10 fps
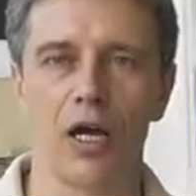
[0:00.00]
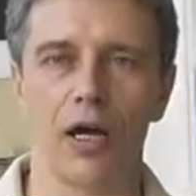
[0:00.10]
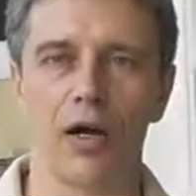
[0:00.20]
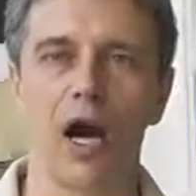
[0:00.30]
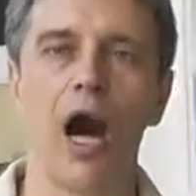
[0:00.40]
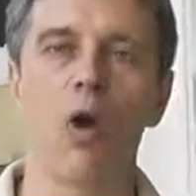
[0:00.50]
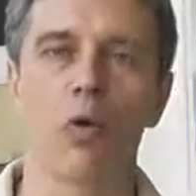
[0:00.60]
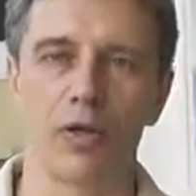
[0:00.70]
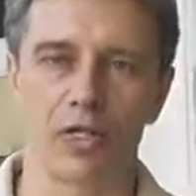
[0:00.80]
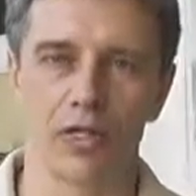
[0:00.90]

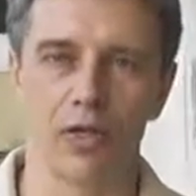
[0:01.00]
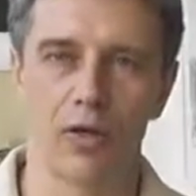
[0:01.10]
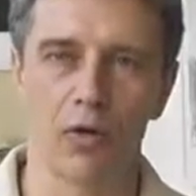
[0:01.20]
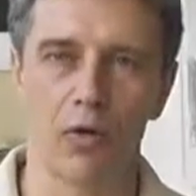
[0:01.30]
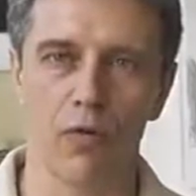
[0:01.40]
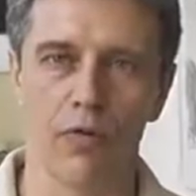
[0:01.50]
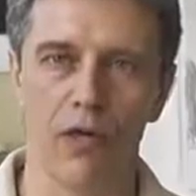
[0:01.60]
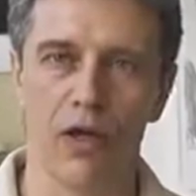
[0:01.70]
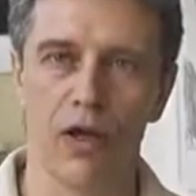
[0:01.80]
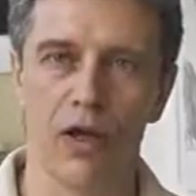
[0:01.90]
hours of
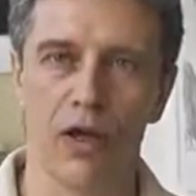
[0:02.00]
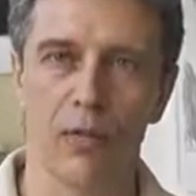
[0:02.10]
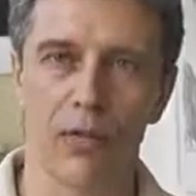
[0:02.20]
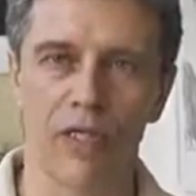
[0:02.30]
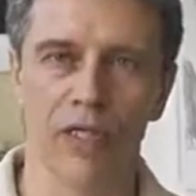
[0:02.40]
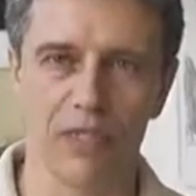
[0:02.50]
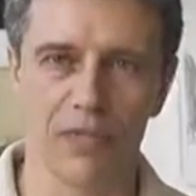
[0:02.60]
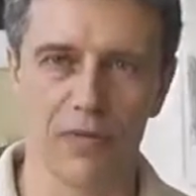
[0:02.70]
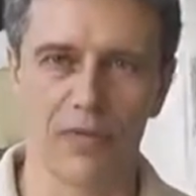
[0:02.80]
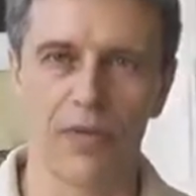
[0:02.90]

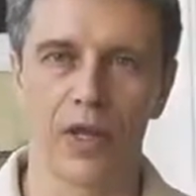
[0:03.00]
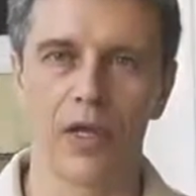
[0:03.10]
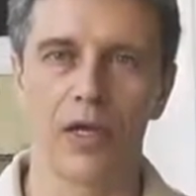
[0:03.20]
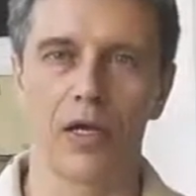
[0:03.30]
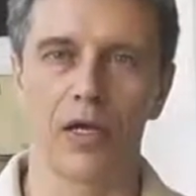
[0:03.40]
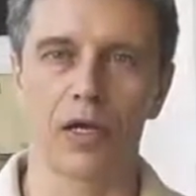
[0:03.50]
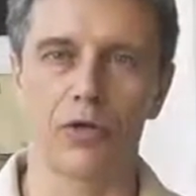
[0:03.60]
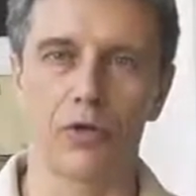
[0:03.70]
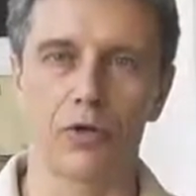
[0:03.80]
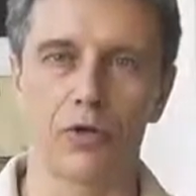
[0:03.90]
practicing in
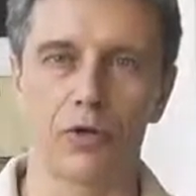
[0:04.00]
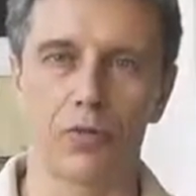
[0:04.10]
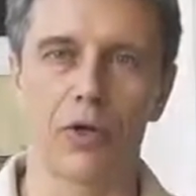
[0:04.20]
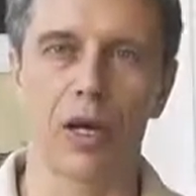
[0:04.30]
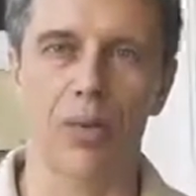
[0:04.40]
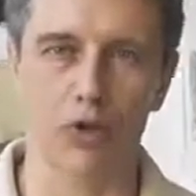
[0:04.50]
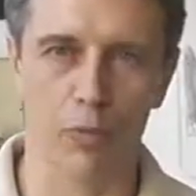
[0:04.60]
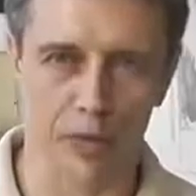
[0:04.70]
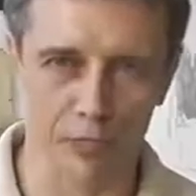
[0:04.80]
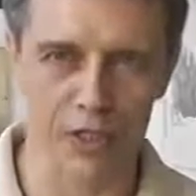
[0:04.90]
order to become a top
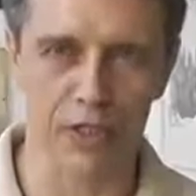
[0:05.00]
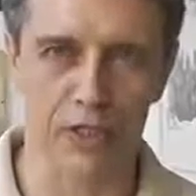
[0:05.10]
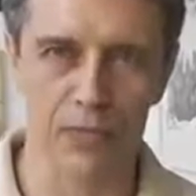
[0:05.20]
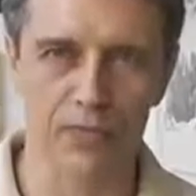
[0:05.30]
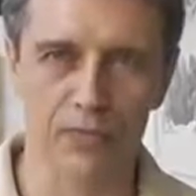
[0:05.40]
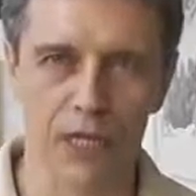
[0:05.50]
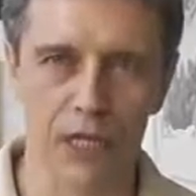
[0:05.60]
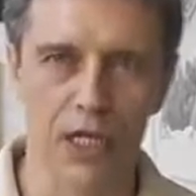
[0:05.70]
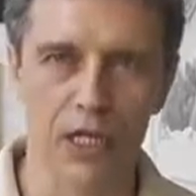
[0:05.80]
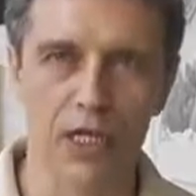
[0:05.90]
professional.
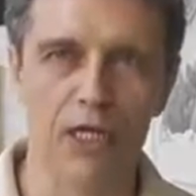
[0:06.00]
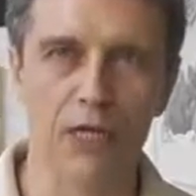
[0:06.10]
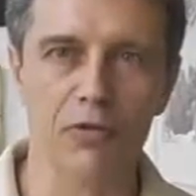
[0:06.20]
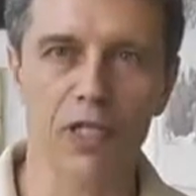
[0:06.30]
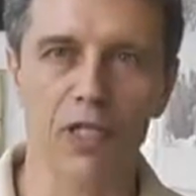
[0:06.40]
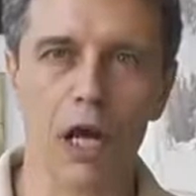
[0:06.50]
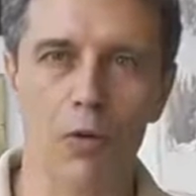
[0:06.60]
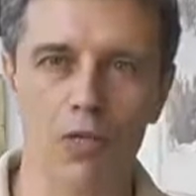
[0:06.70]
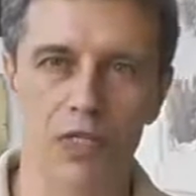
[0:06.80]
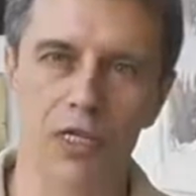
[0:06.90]
10,000
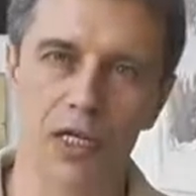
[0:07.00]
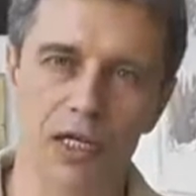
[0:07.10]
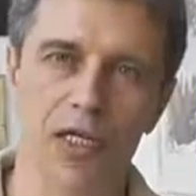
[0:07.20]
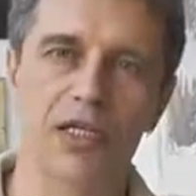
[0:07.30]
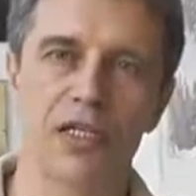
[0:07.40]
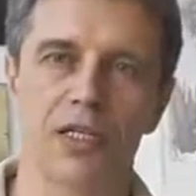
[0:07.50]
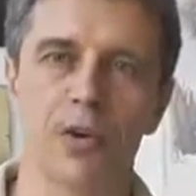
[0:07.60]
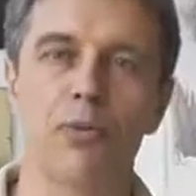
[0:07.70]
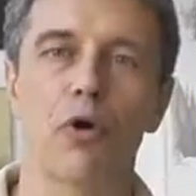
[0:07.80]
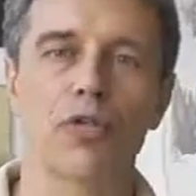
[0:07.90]
hours, it is
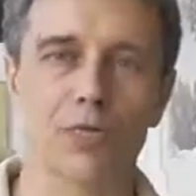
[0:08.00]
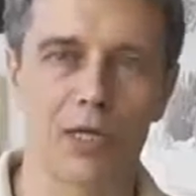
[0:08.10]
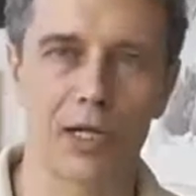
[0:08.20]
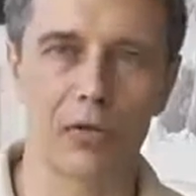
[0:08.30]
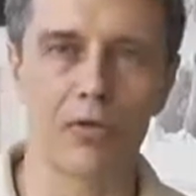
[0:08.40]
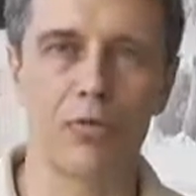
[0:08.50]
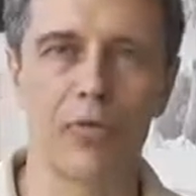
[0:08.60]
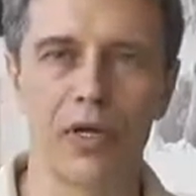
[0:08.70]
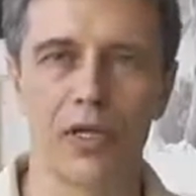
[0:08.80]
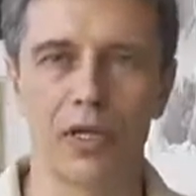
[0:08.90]
approximately, could
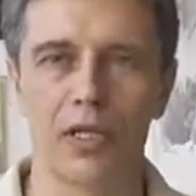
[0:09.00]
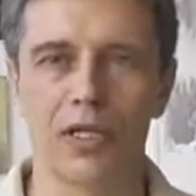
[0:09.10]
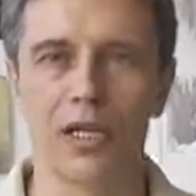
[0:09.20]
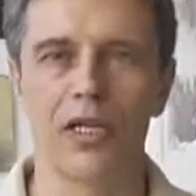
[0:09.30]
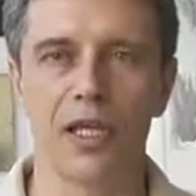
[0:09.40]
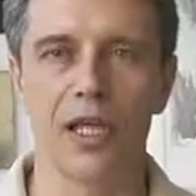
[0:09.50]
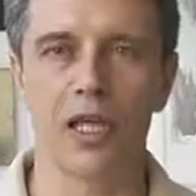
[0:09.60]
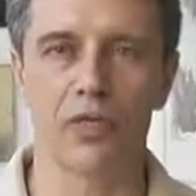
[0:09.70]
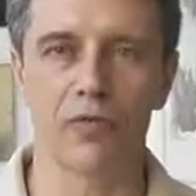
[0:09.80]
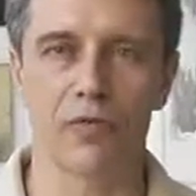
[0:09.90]
be 10
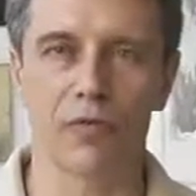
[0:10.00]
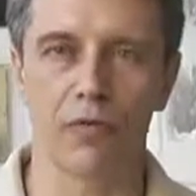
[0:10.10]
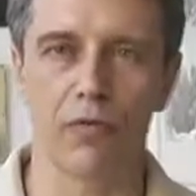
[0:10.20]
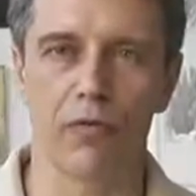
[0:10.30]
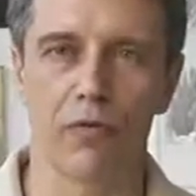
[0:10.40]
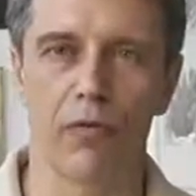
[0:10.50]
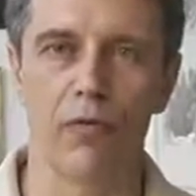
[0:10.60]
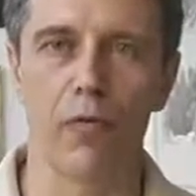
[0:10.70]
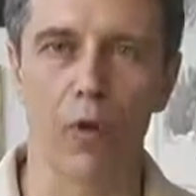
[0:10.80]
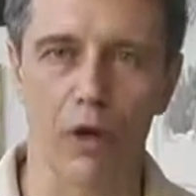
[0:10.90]
years
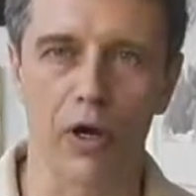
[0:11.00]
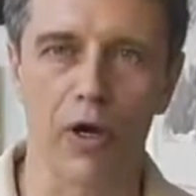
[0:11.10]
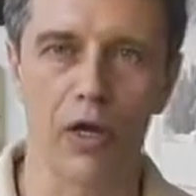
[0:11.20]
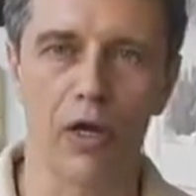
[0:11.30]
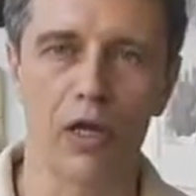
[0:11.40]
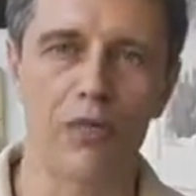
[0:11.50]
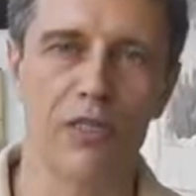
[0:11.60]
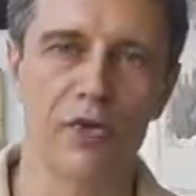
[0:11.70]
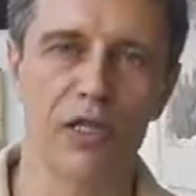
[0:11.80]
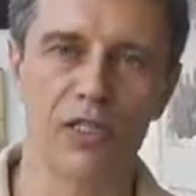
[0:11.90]
of work if
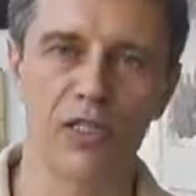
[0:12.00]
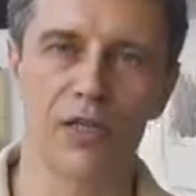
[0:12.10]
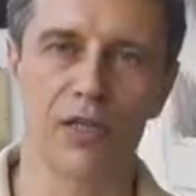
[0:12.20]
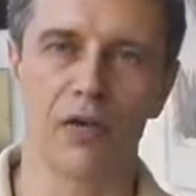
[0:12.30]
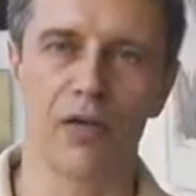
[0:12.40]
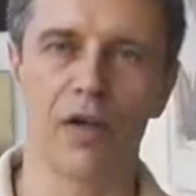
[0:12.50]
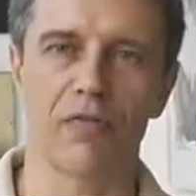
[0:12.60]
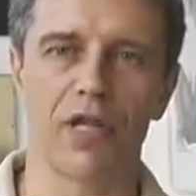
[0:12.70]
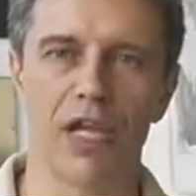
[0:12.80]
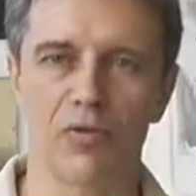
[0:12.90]
you consider
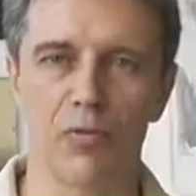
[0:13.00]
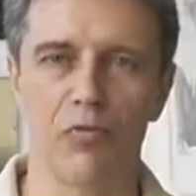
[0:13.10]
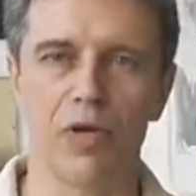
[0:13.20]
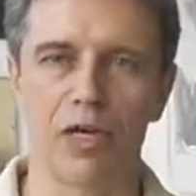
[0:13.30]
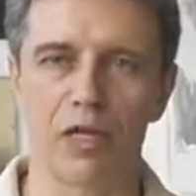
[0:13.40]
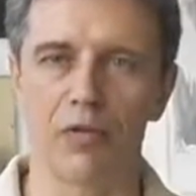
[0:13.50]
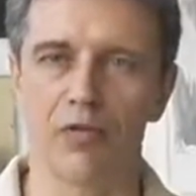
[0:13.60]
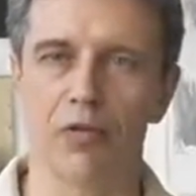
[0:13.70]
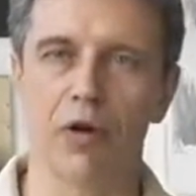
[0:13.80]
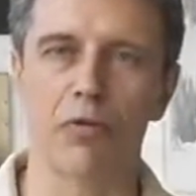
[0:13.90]
5 days per week and
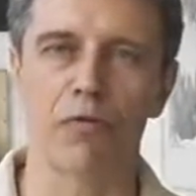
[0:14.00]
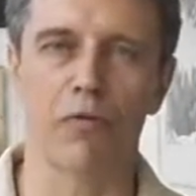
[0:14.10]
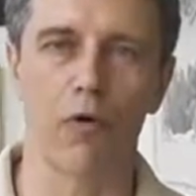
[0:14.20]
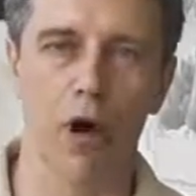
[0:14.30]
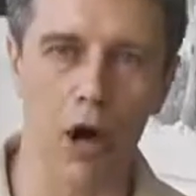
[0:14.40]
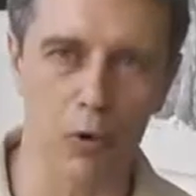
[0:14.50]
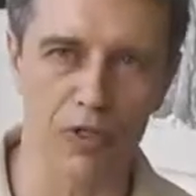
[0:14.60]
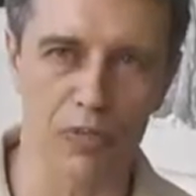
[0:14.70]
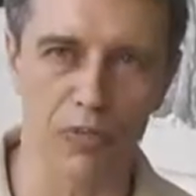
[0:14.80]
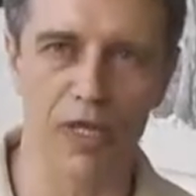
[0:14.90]
around 4 hours
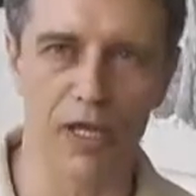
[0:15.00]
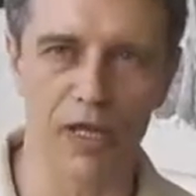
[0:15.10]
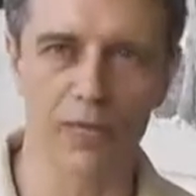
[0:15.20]
per day,